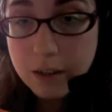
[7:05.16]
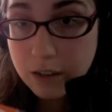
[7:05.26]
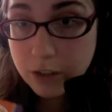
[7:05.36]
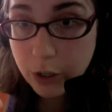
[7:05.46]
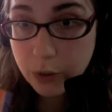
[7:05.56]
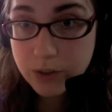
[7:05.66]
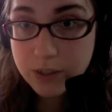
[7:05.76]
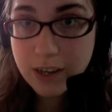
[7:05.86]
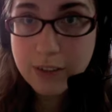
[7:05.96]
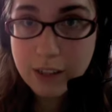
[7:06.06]
Goats.
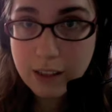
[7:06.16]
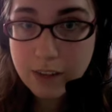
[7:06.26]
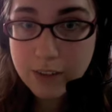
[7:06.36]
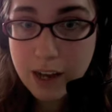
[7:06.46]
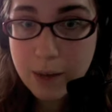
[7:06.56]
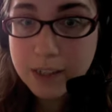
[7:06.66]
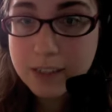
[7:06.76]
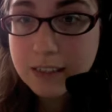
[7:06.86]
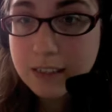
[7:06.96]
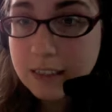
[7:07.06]
I read a lot of
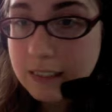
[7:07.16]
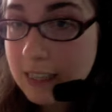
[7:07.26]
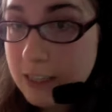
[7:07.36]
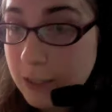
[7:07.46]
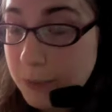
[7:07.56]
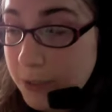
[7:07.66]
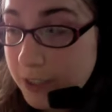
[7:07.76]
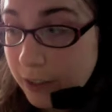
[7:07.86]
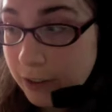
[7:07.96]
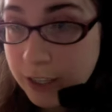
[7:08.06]
comics. His is
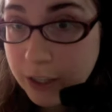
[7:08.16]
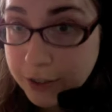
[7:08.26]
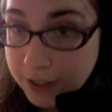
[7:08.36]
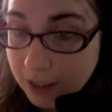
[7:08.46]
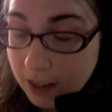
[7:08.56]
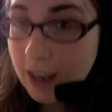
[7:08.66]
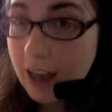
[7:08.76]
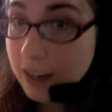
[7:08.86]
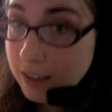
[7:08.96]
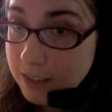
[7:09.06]
particularly good,
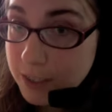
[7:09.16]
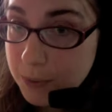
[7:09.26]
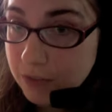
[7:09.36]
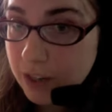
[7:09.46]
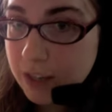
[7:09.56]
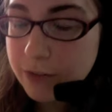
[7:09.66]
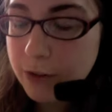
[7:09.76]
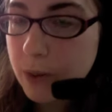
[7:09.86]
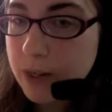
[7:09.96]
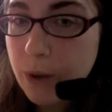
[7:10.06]
and it's been running for
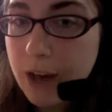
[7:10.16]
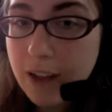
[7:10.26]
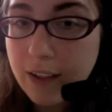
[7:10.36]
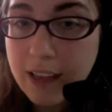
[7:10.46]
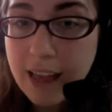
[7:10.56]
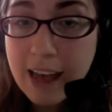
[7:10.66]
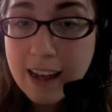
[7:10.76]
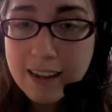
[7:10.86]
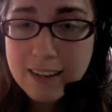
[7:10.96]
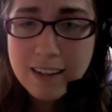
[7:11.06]
quite a while.
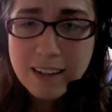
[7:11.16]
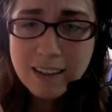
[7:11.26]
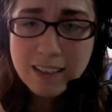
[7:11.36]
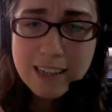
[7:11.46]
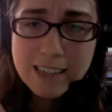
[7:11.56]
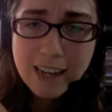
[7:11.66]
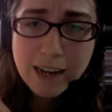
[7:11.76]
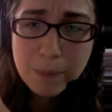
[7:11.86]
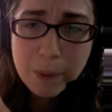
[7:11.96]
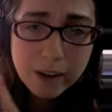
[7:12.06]
And he's got
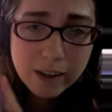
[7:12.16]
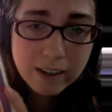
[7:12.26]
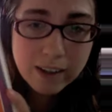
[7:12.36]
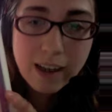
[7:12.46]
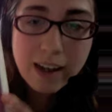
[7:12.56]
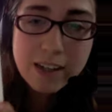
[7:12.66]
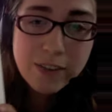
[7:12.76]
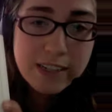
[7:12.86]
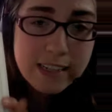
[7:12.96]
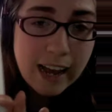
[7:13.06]
a book, and it's
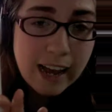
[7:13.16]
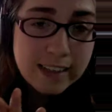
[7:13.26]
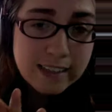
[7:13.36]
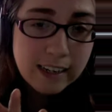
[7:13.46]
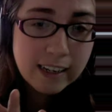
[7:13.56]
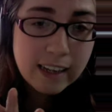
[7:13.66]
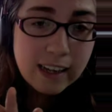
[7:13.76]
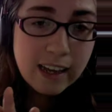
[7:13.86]
fantastic.